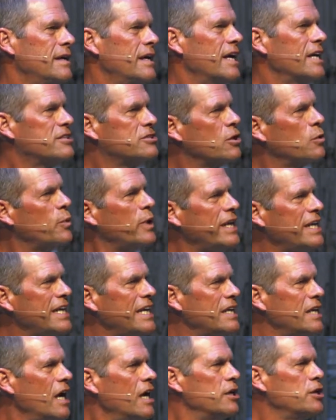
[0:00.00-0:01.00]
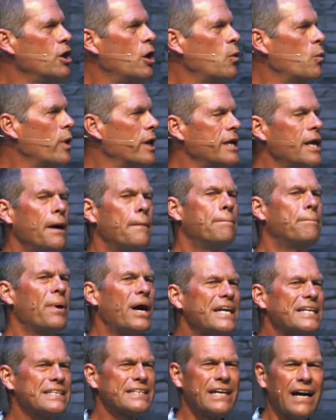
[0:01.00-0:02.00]
And so we need no one
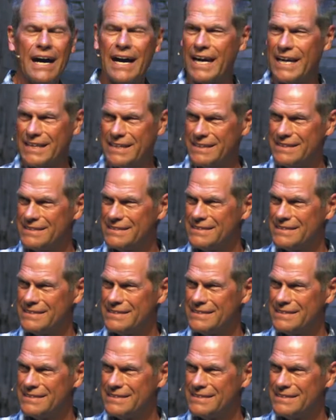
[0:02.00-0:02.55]
but God.